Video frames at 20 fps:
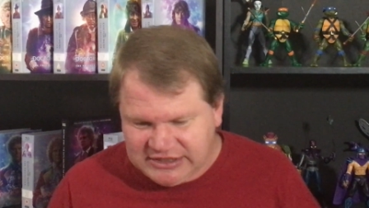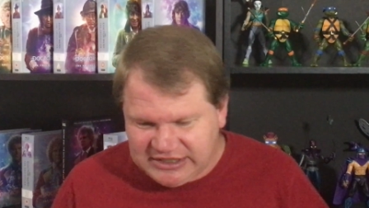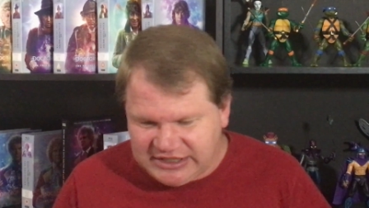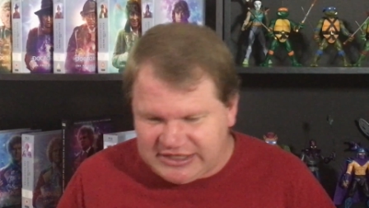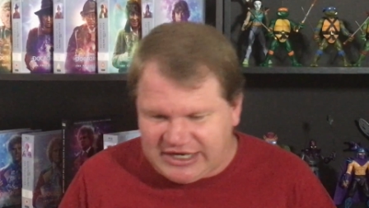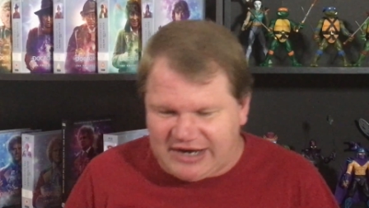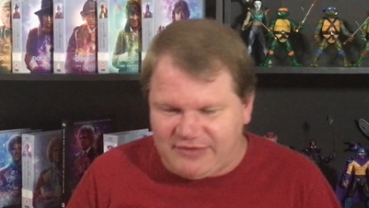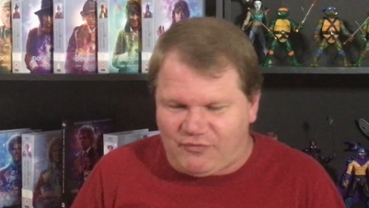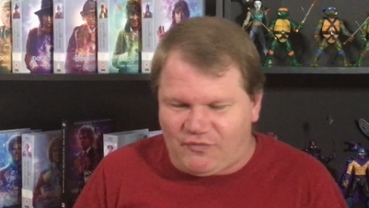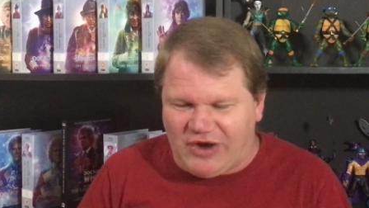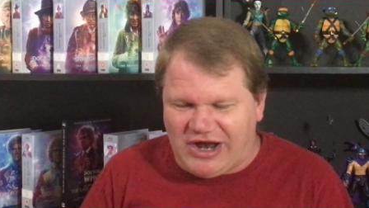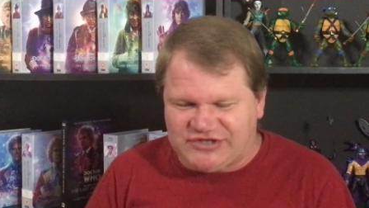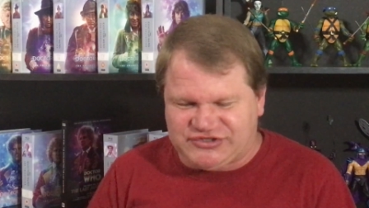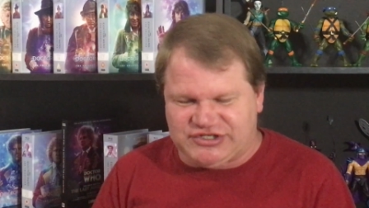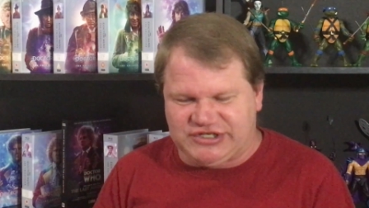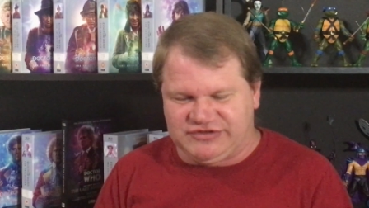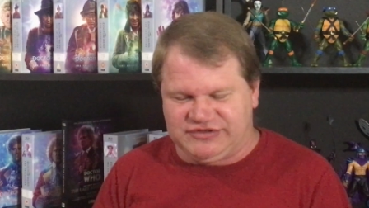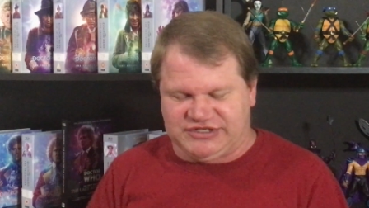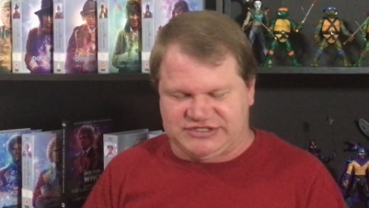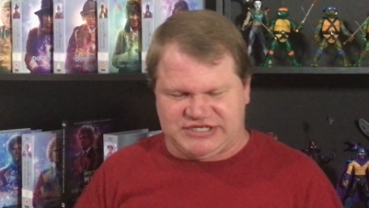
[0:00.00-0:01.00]
And I'm
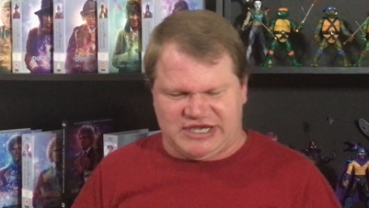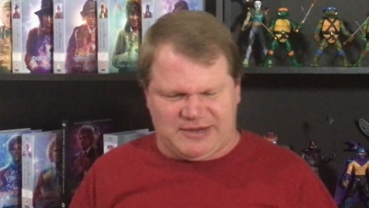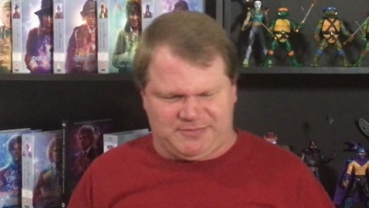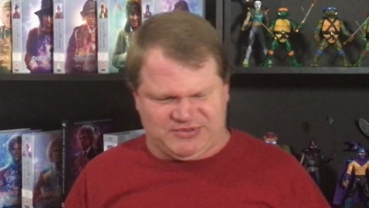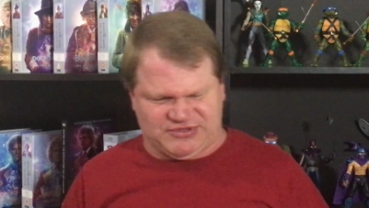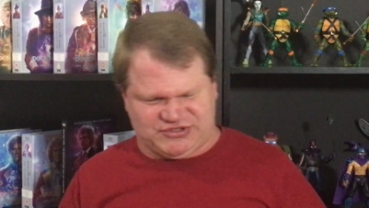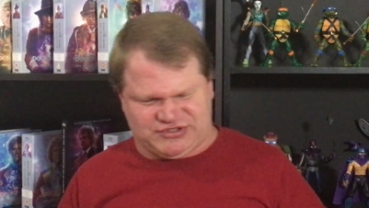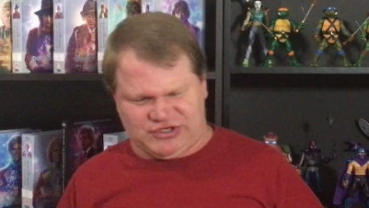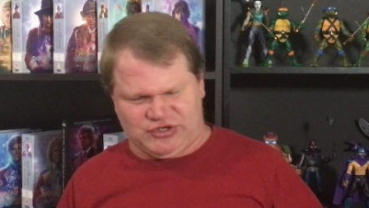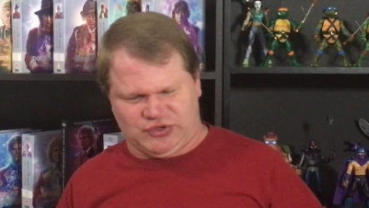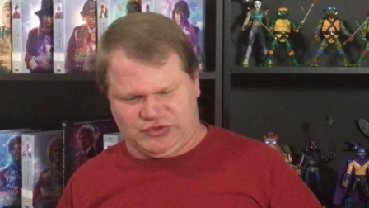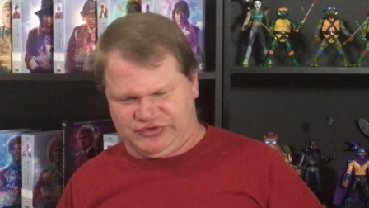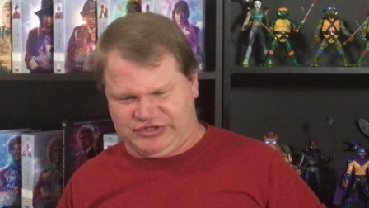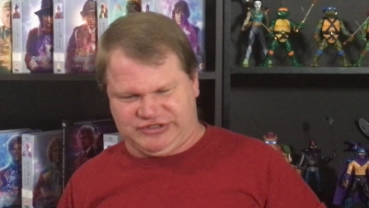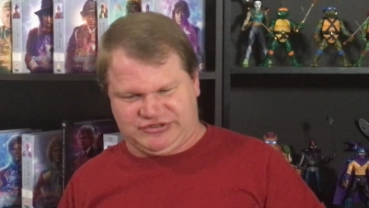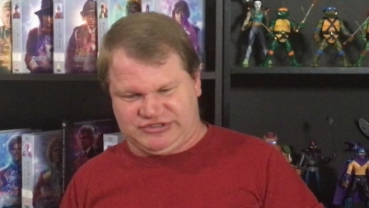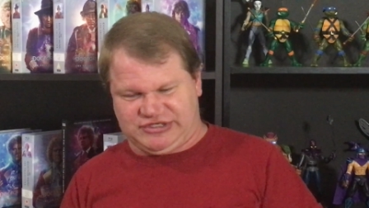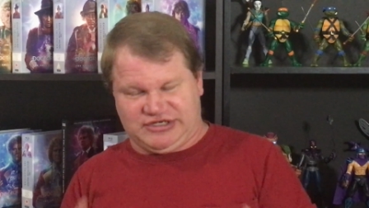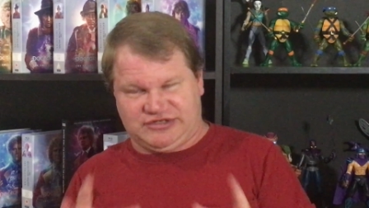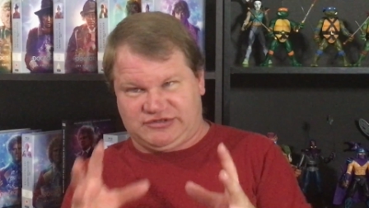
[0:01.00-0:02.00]
watching this episode,
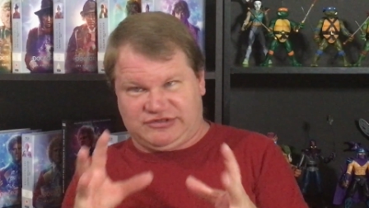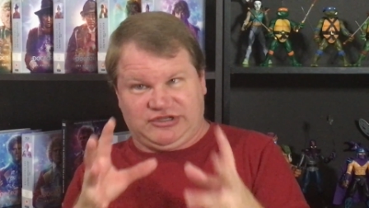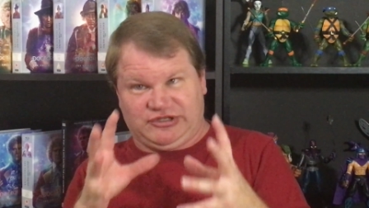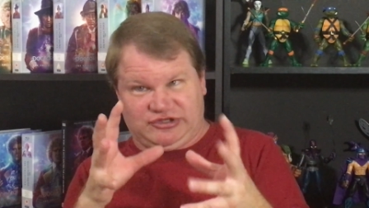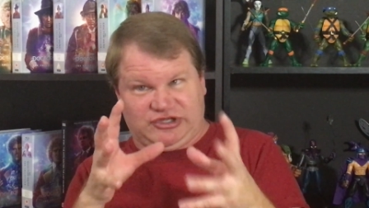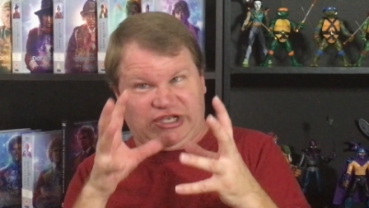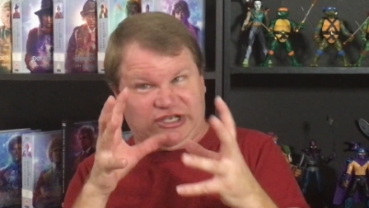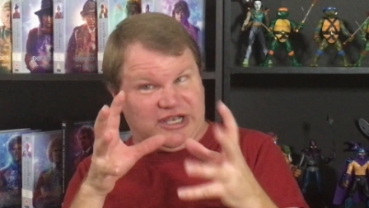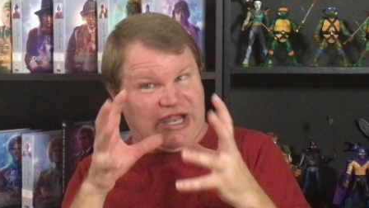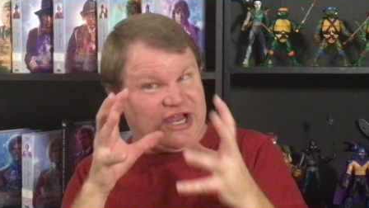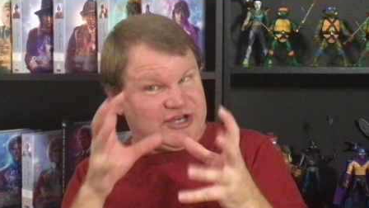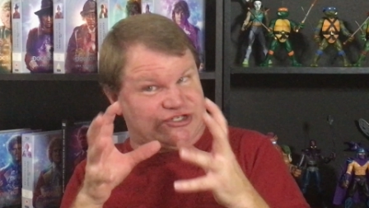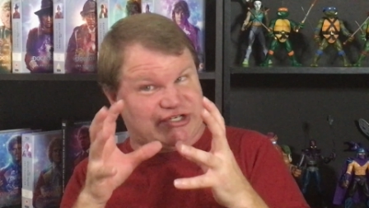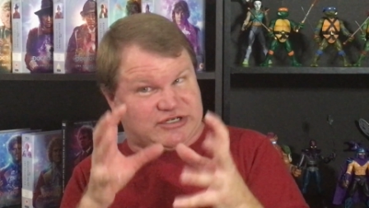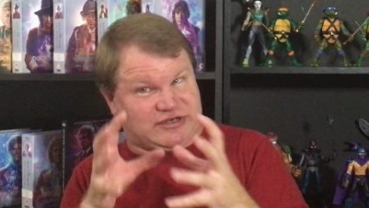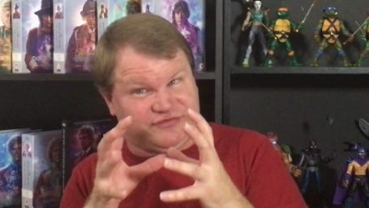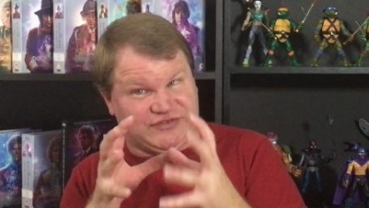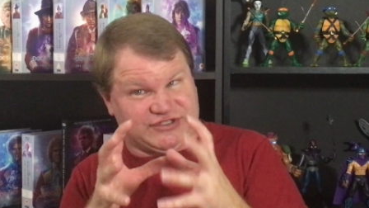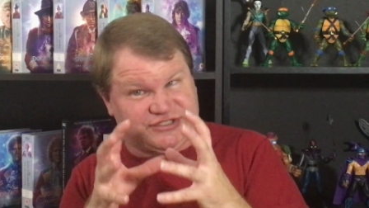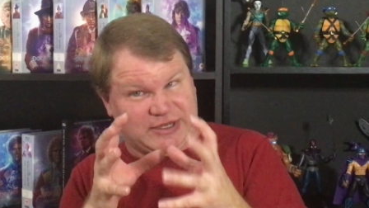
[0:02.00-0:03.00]
that the, the, the logic
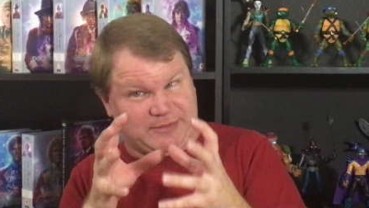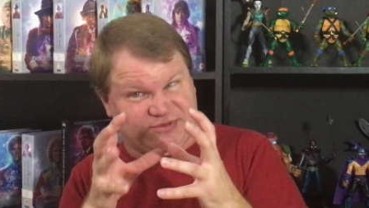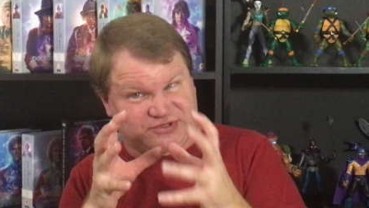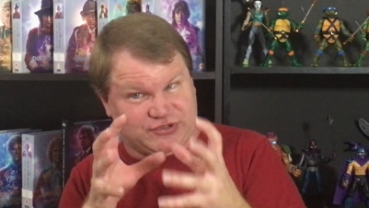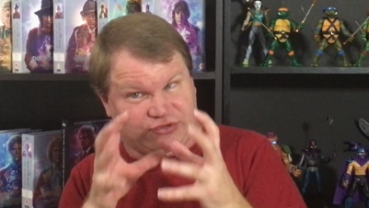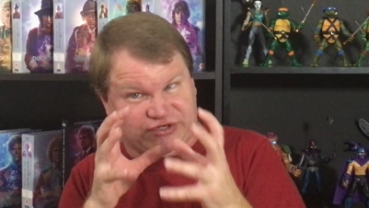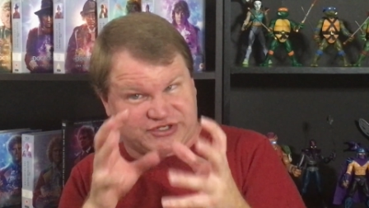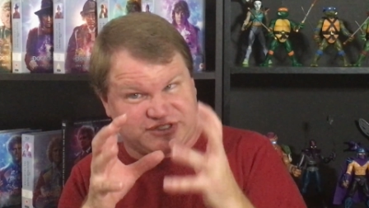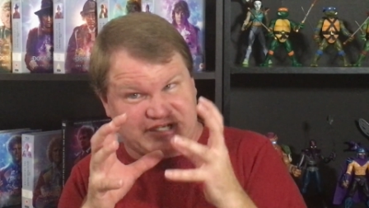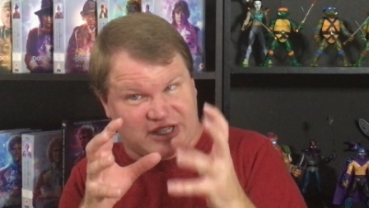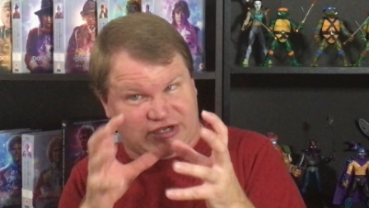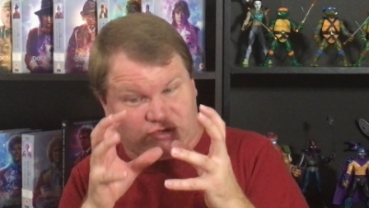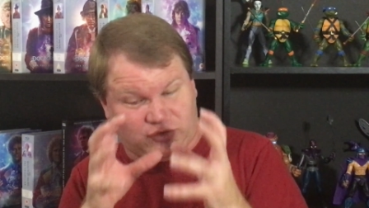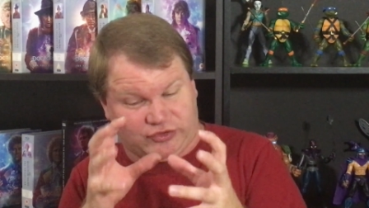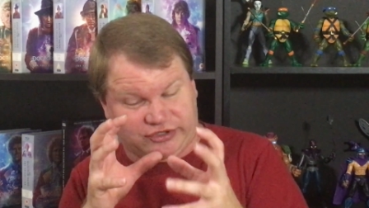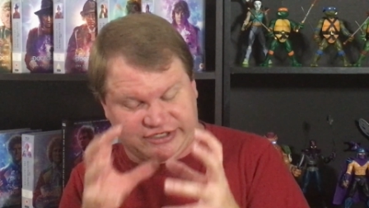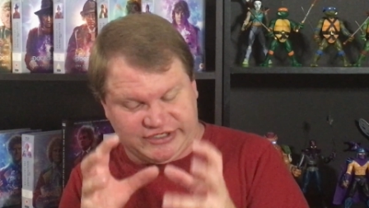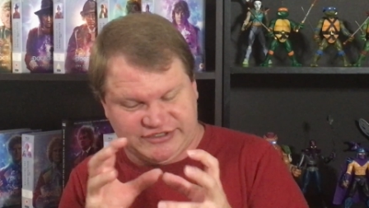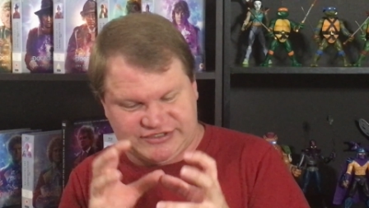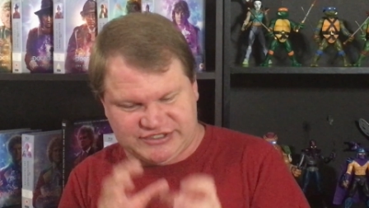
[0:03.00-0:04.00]
of this episode is not
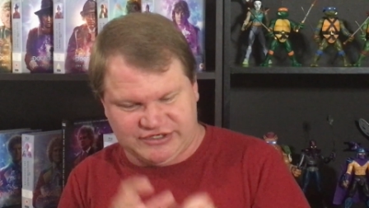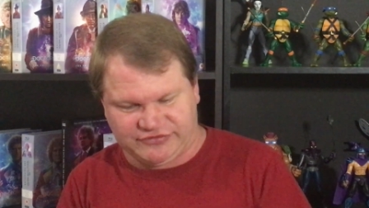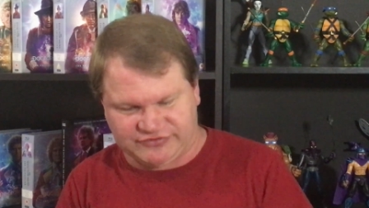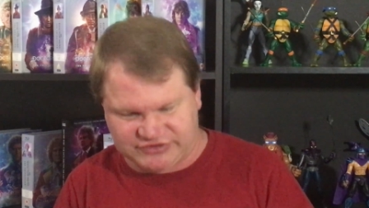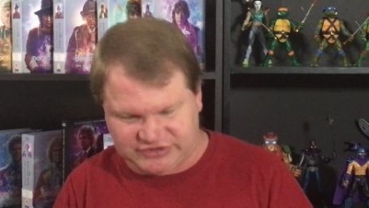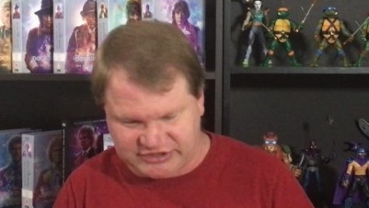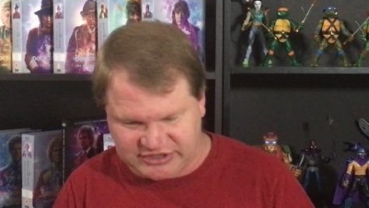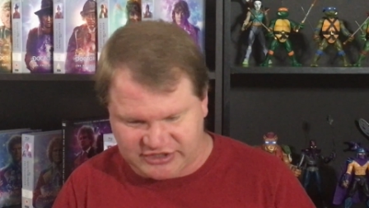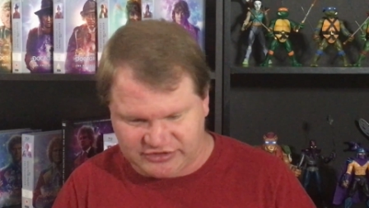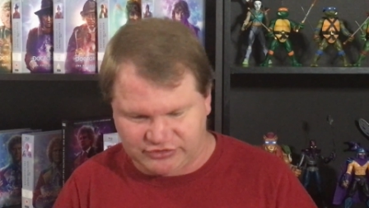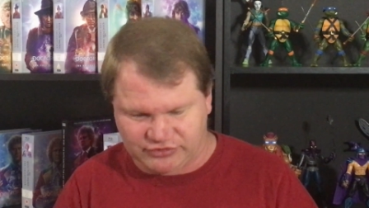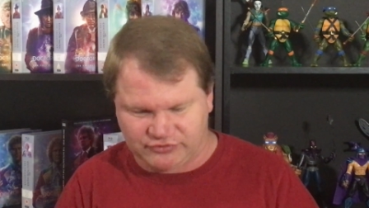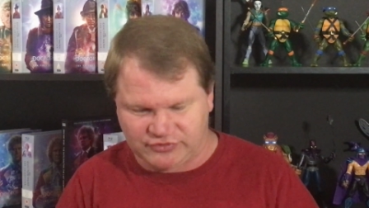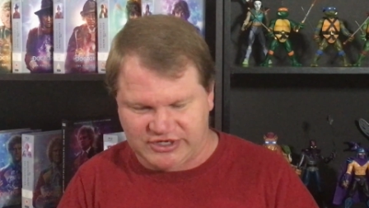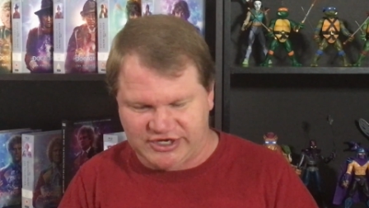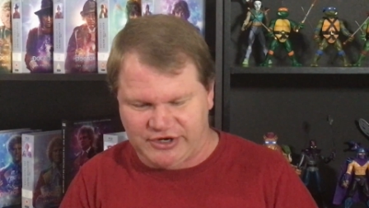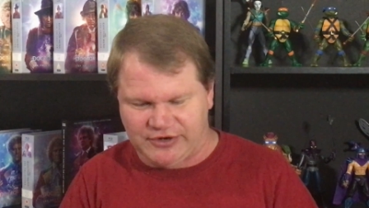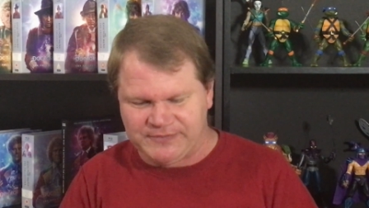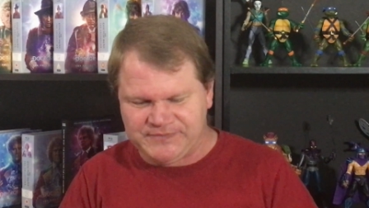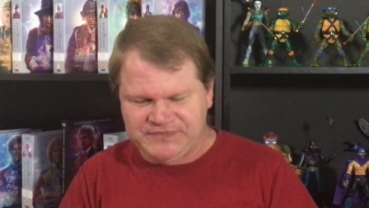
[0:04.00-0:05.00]
holding itself together
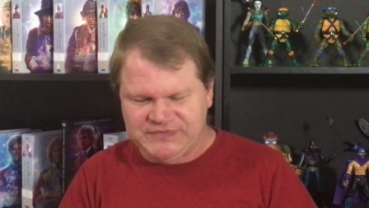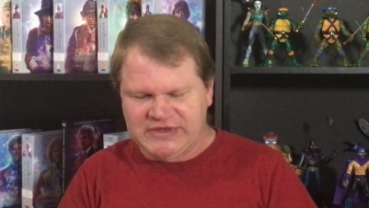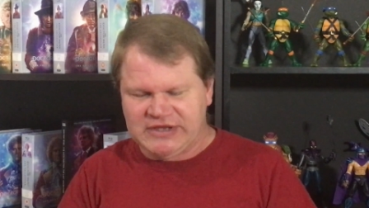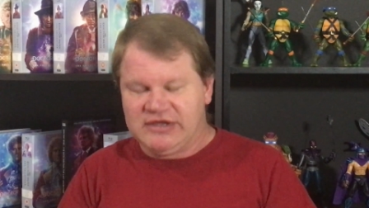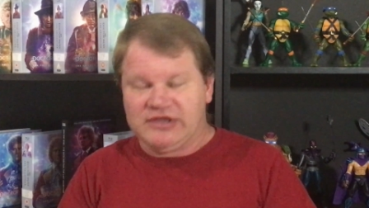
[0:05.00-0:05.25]
well.